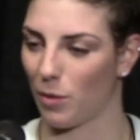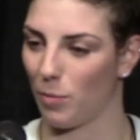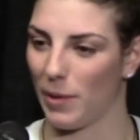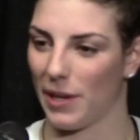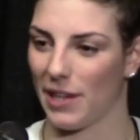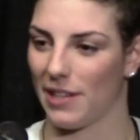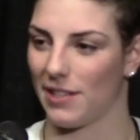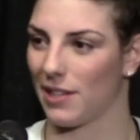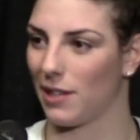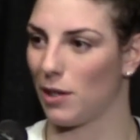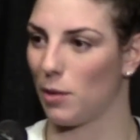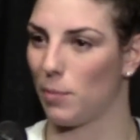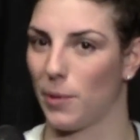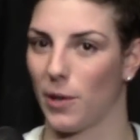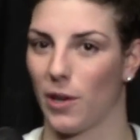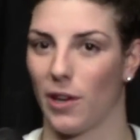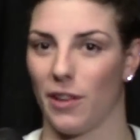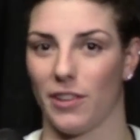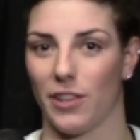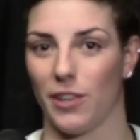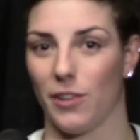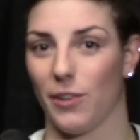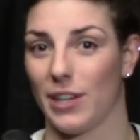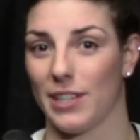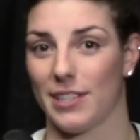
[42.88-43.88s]
amazing to put on
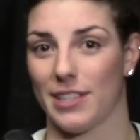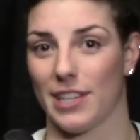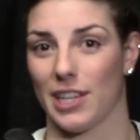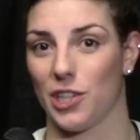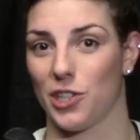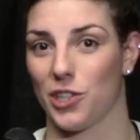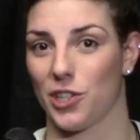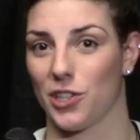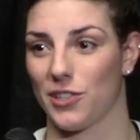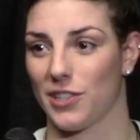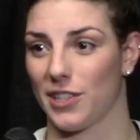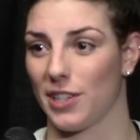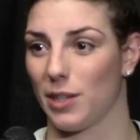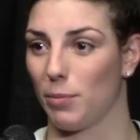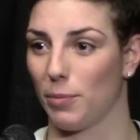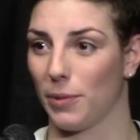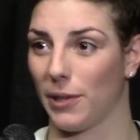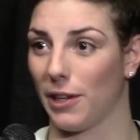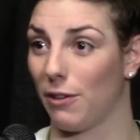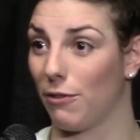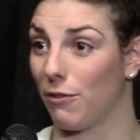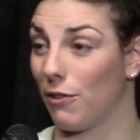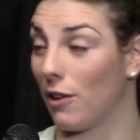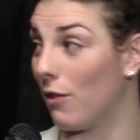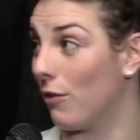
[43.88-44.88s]
the USA jersey and play
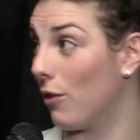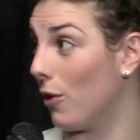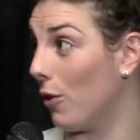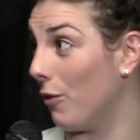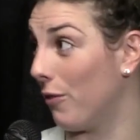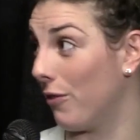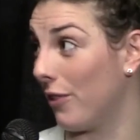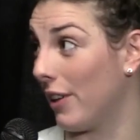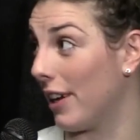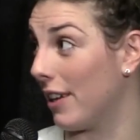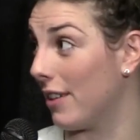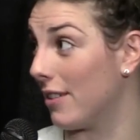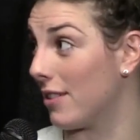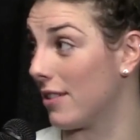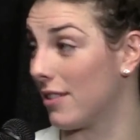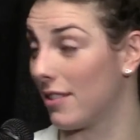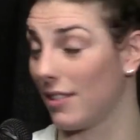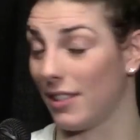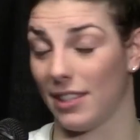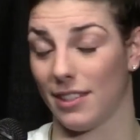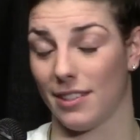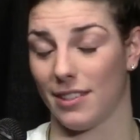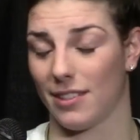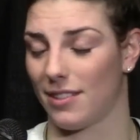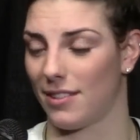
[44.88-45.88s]
in front of home fans.
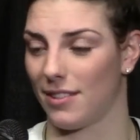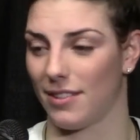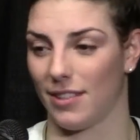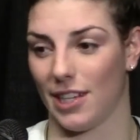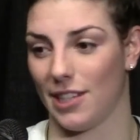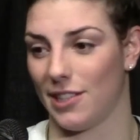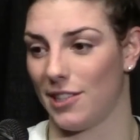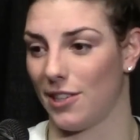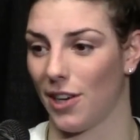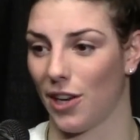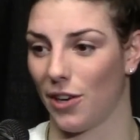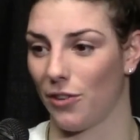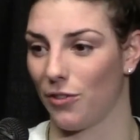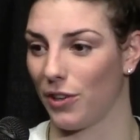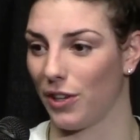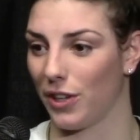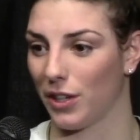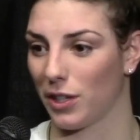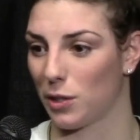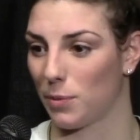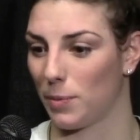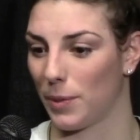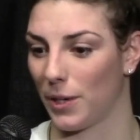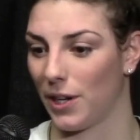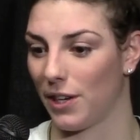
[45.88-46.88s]
It's an unreal
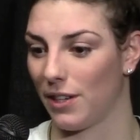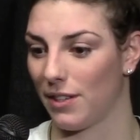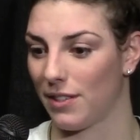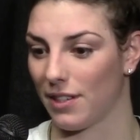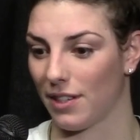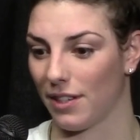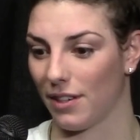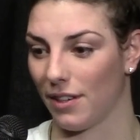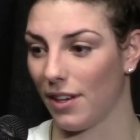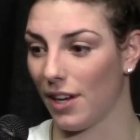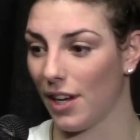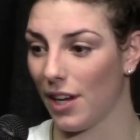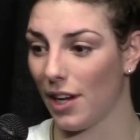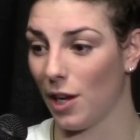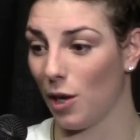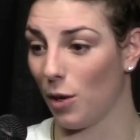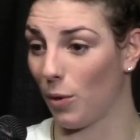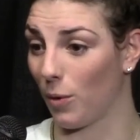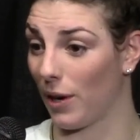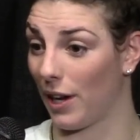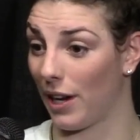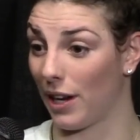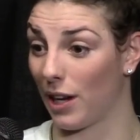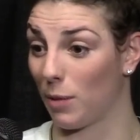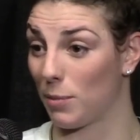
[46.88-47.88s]
experience, and
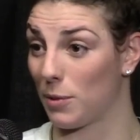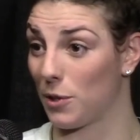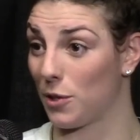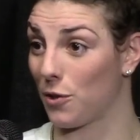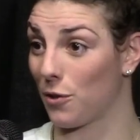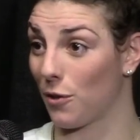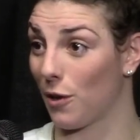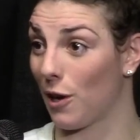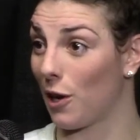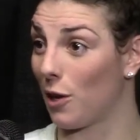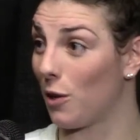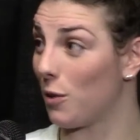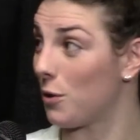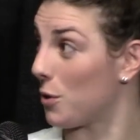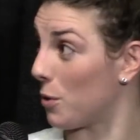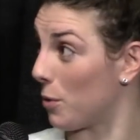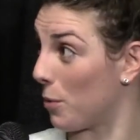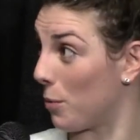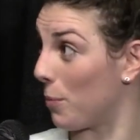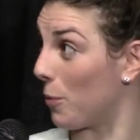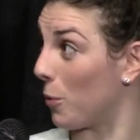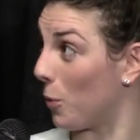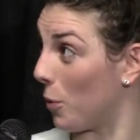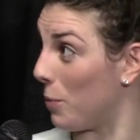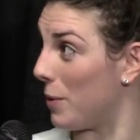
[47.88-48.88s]
we're heading up to Toronto,
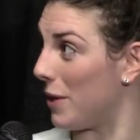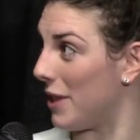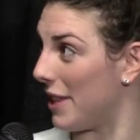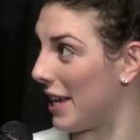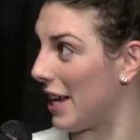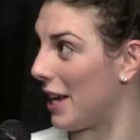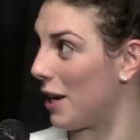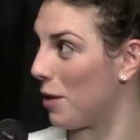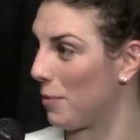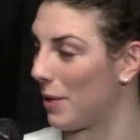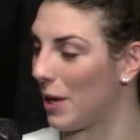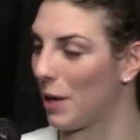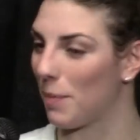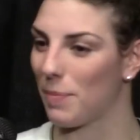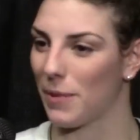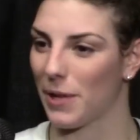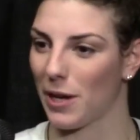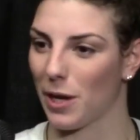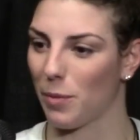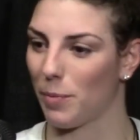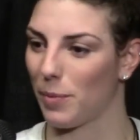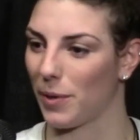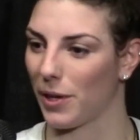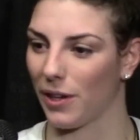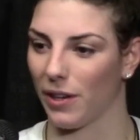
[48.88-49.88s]
so we'll be the enemy up
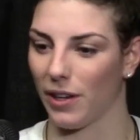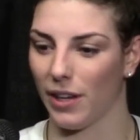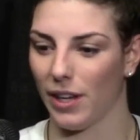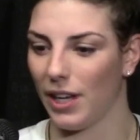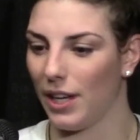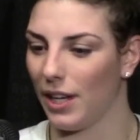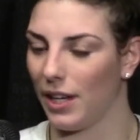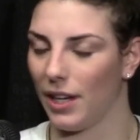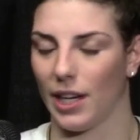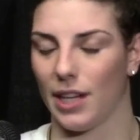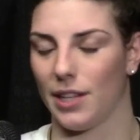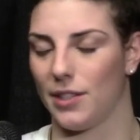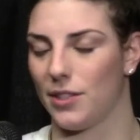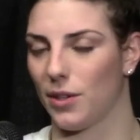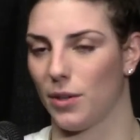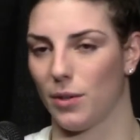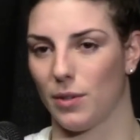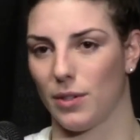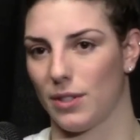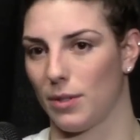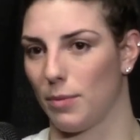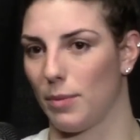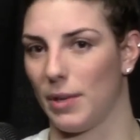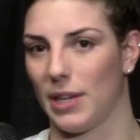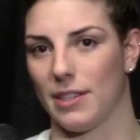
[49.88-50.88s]
there, but it's
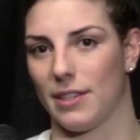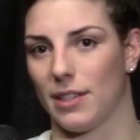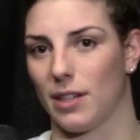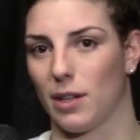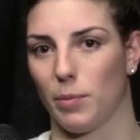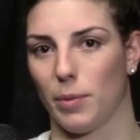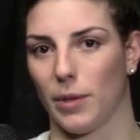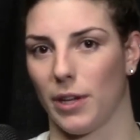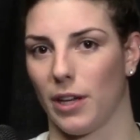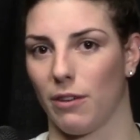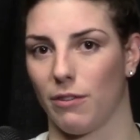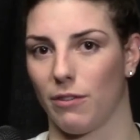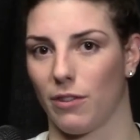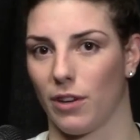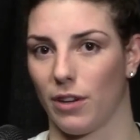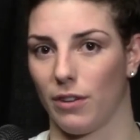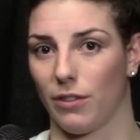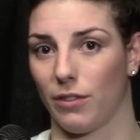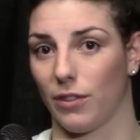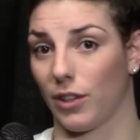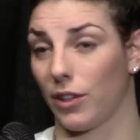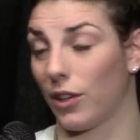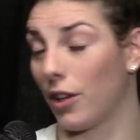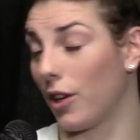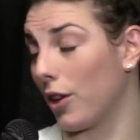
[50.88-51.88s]
always amazing to play in front
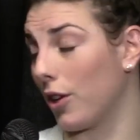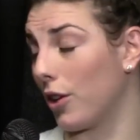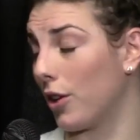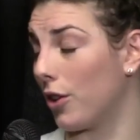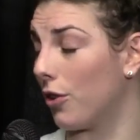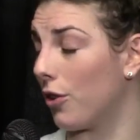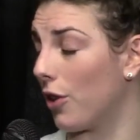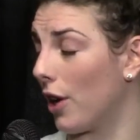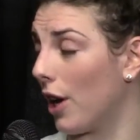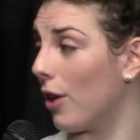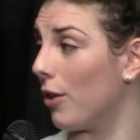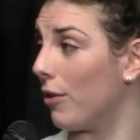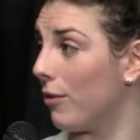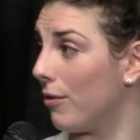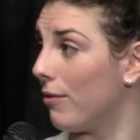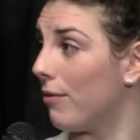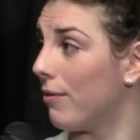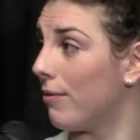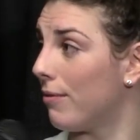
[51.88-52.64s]
of a good crowd.